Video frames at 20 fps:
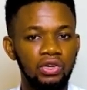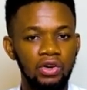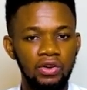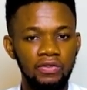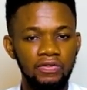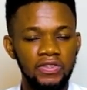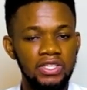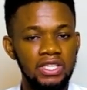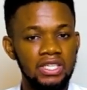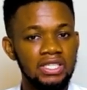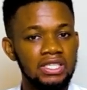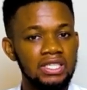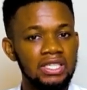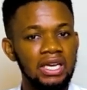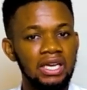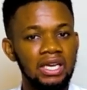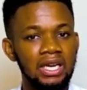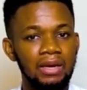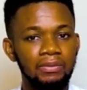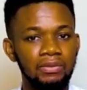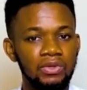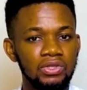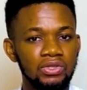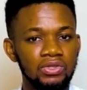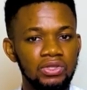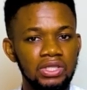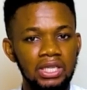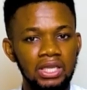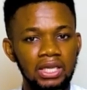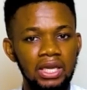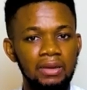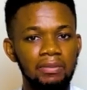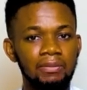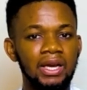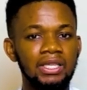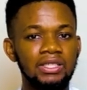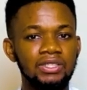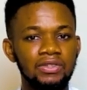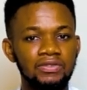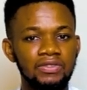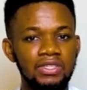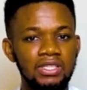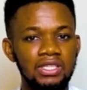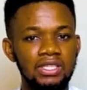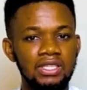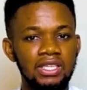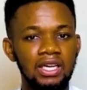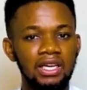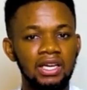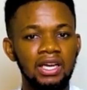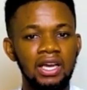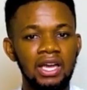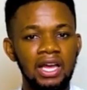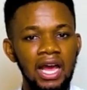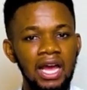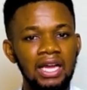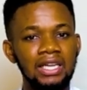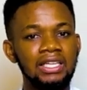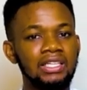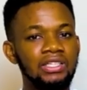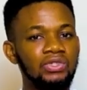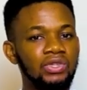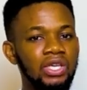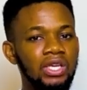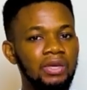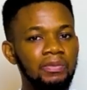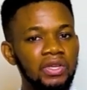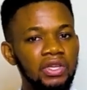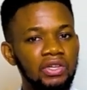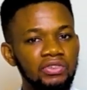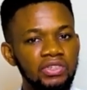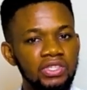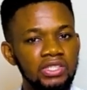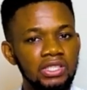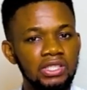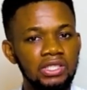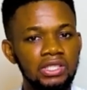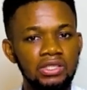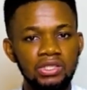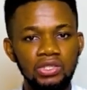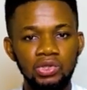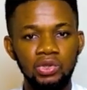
Or if it's a snack, I'm going to take a bite of this snack. And then you keep increasing it.